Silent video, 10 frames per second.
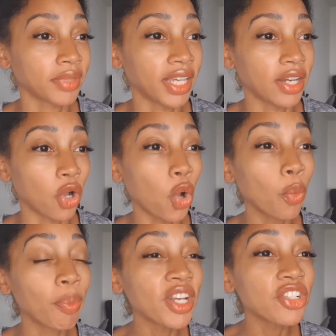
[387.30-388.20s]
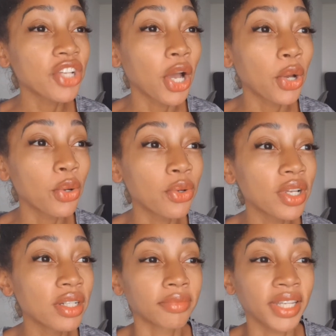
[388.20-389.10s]
an
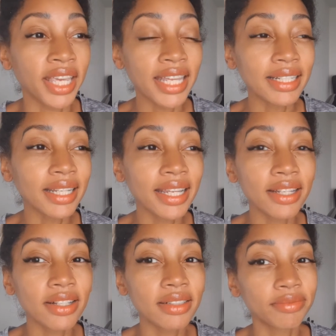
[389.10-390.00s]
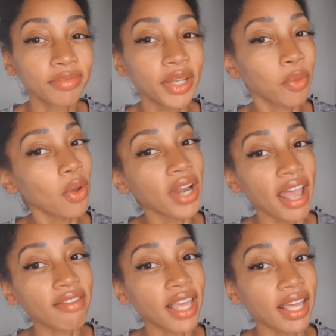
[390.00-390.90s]
open-toed kitten heel, it won't
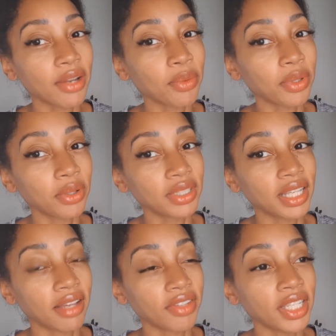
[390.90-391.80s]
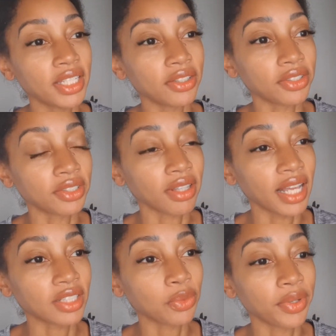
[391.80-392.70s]
have that. It will only have heel. So
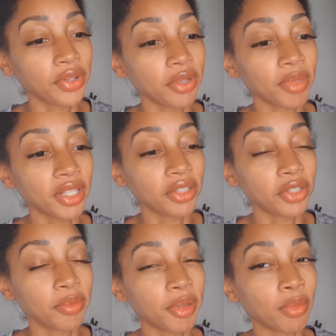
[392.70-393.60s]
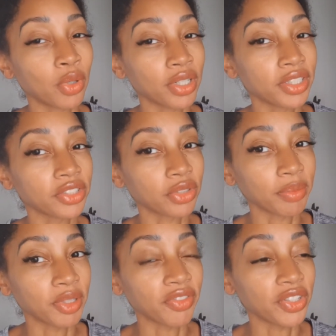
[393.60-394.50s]
that's when you can be a little bit more
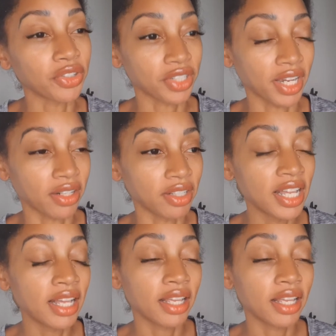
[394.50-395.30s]
descriptive in your title.